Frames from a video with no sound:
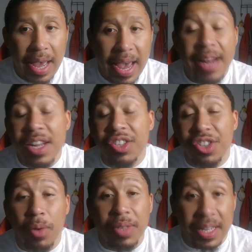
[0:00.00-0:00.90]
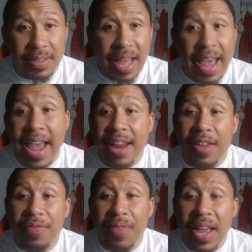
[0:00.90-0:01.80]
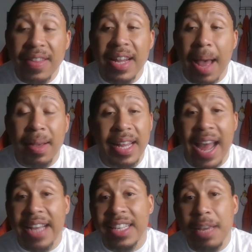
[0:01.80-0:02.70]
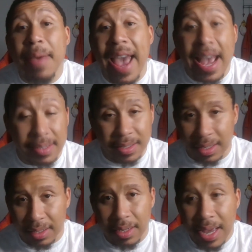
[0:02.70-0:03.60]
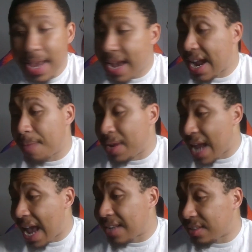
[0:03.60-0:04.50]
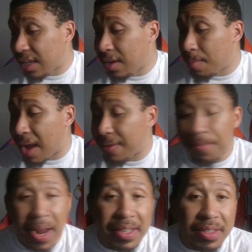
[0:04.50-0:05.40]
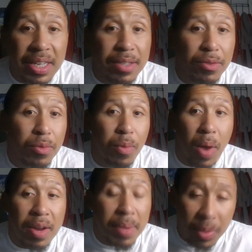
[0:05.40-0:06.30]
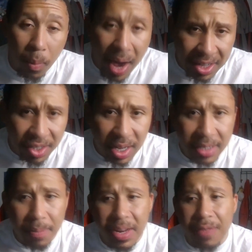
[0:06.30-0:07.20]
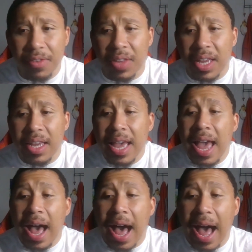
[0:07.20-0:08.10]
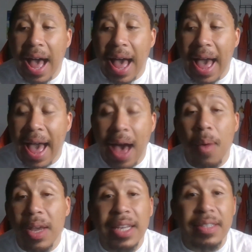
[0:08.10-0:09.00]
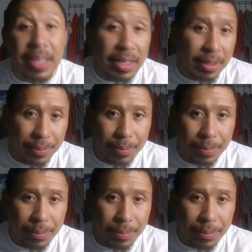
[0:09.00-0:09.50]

And this show did that. And the thing that I that I keep asking, and I've been asking my friends this who wanted me to watch Gundam and everything, how is it